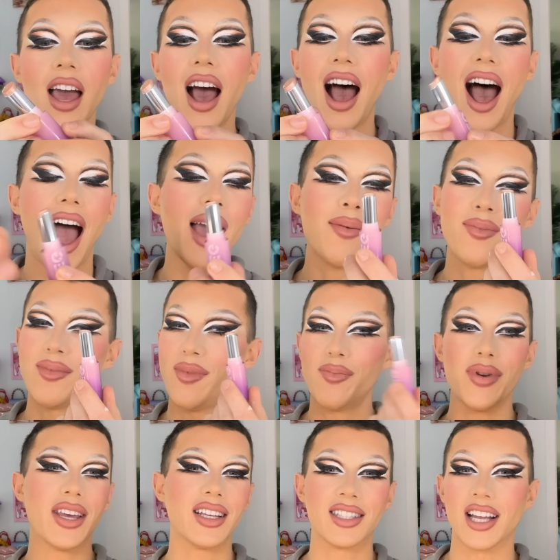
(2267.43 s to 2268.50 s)
I'm
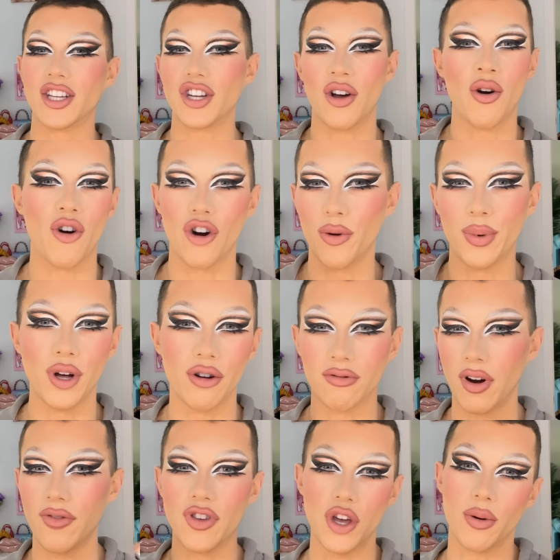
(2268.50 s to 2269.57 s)
being such a horrible
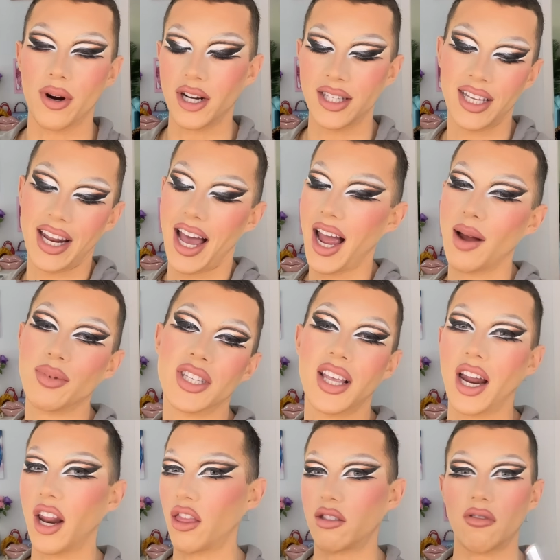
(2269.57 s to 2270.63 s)
reviewer today. I'm just
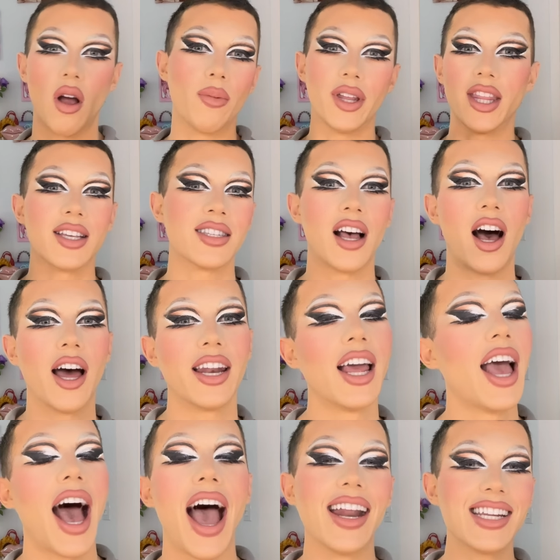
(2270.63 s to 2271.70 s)
kind of throwing this on.
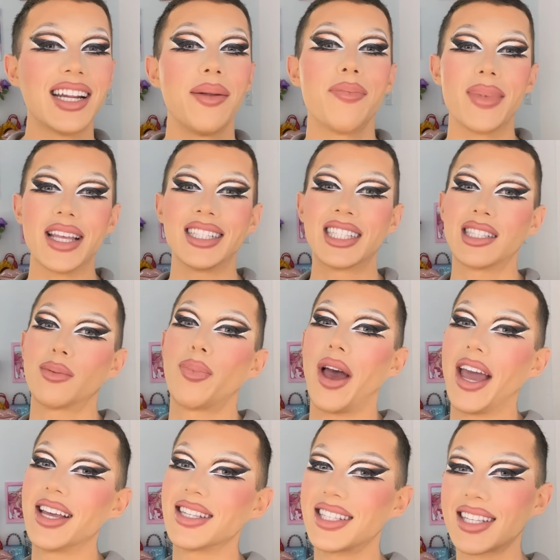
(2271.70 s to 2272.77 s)
I need to meet
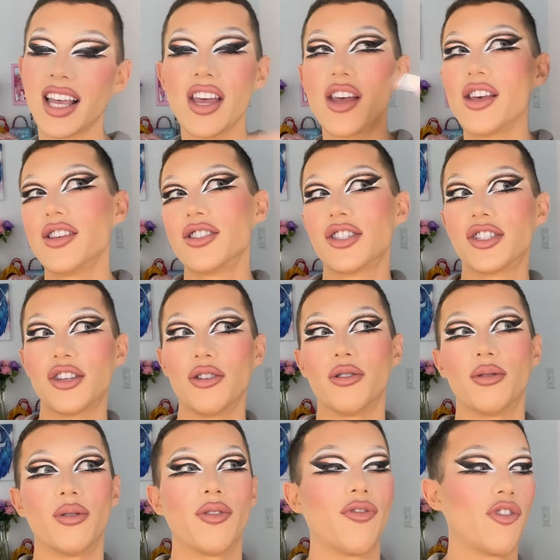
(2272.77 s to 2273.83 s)
Spice
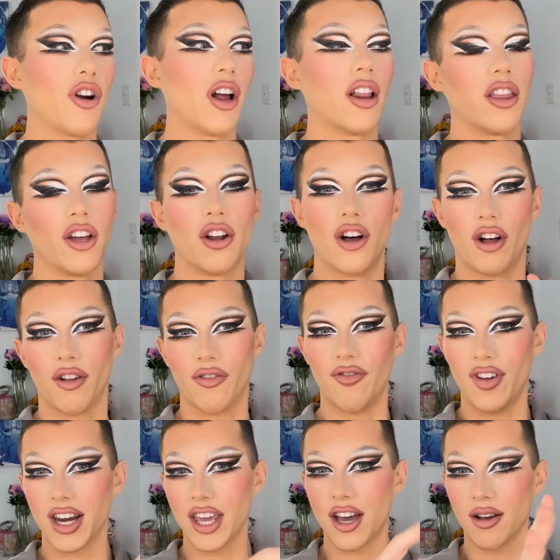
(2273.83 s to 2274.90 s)
soon for a little
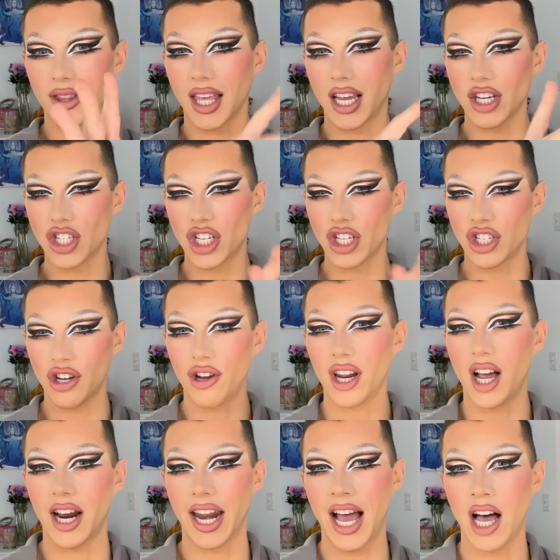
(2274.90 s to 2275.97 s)
video thing she's shooting.
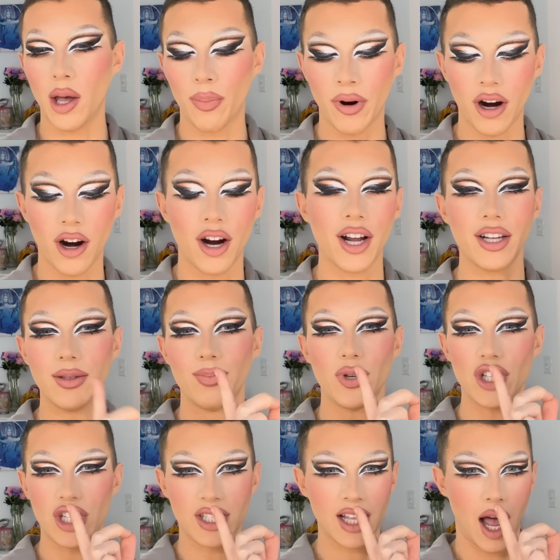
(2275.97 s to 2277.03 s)
I'm going to help her,
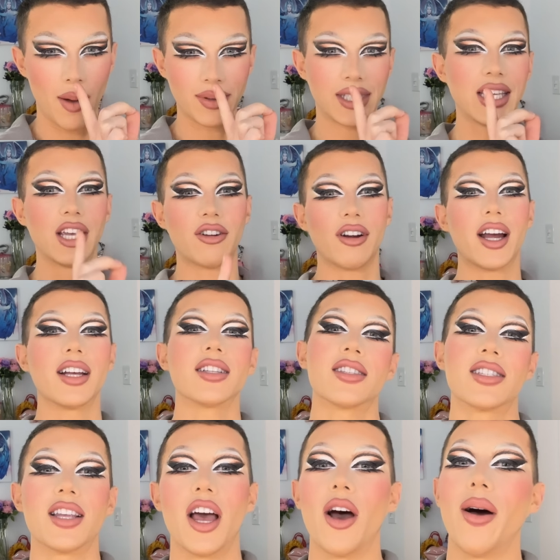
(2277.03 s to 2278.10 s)
which is top secret.
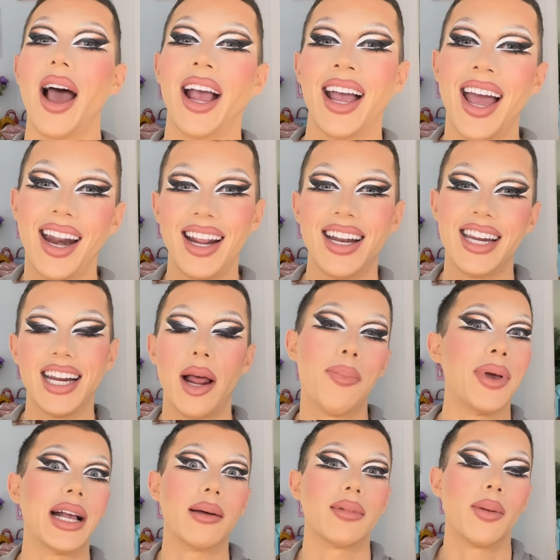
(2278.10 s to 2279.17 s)
So I kind of need to
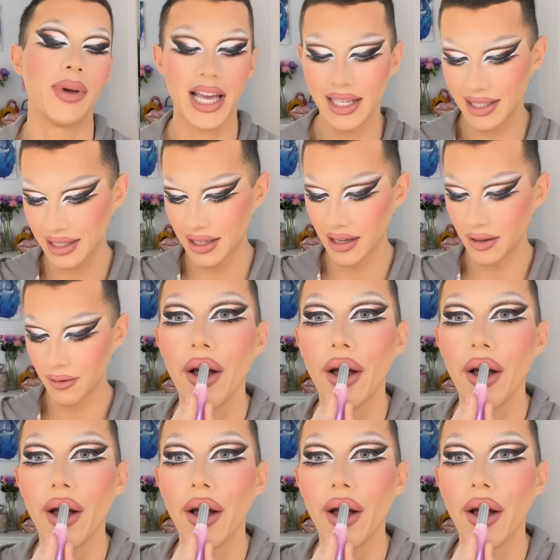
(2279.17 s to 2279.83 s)
pick up the pace.